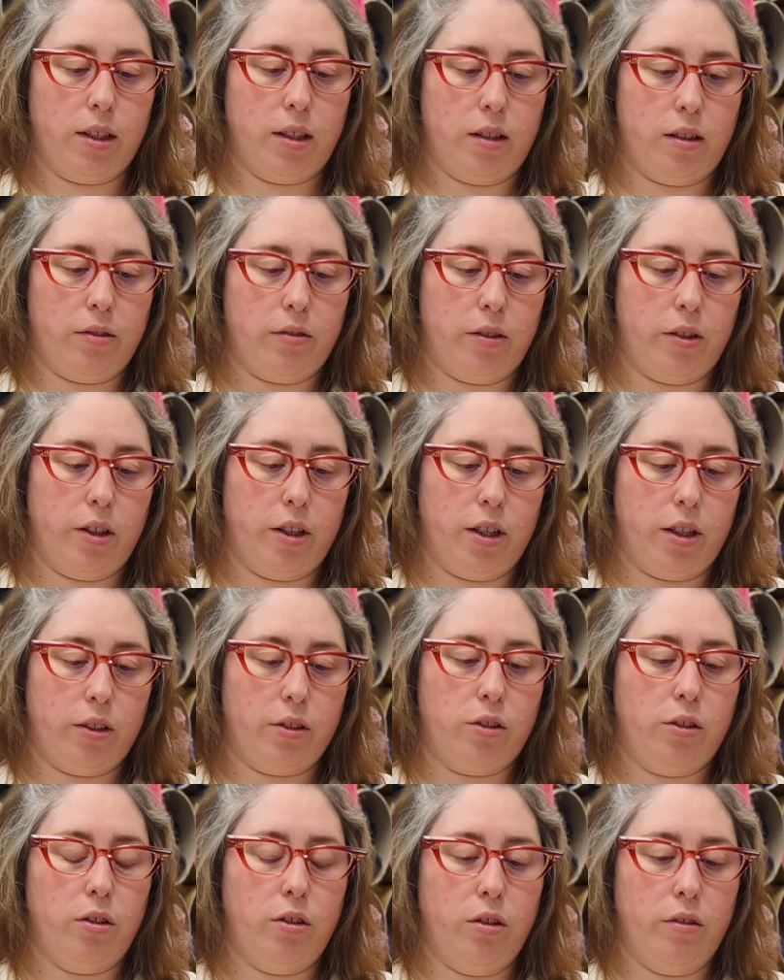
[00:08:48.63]
They are very
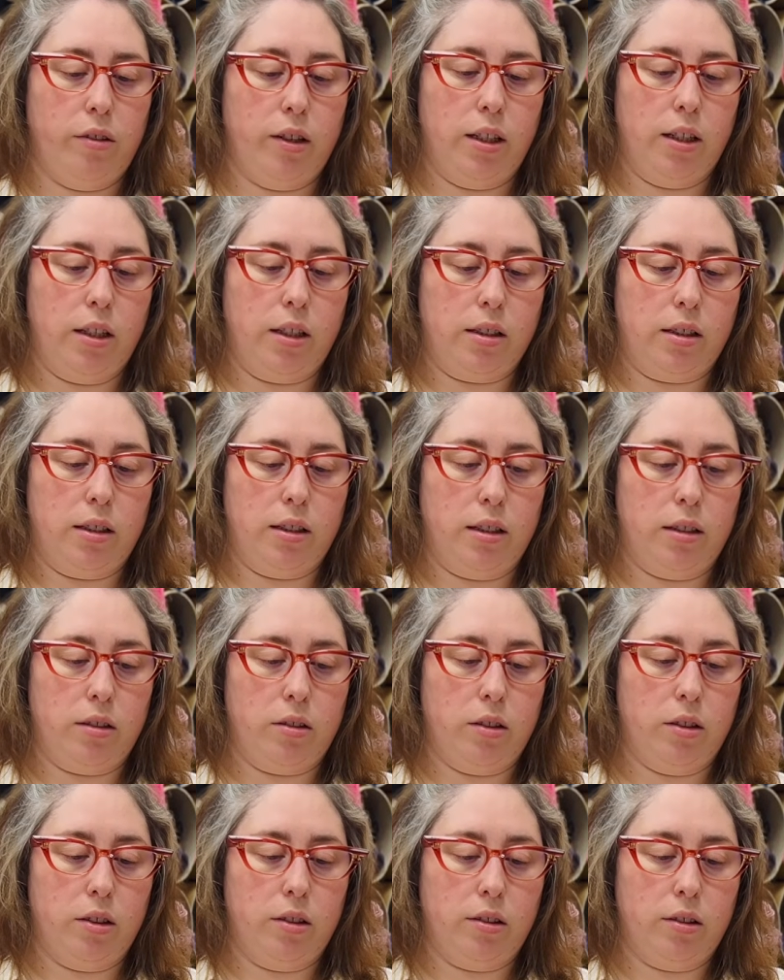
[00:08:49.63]
nice. You look really nice in these
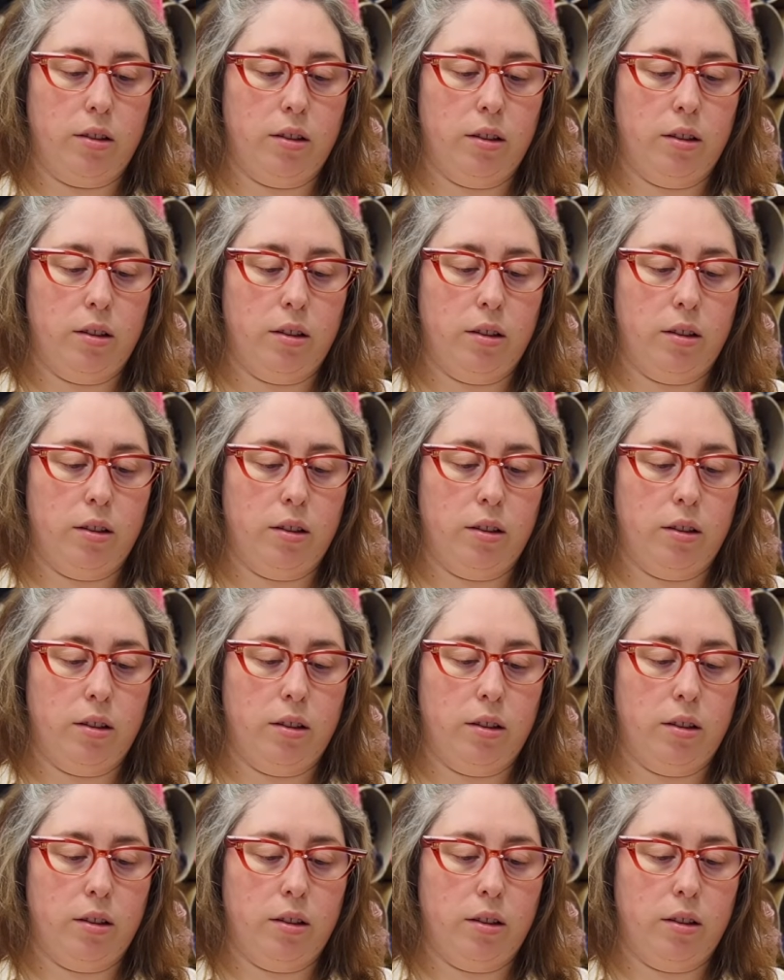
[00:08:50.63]
colours.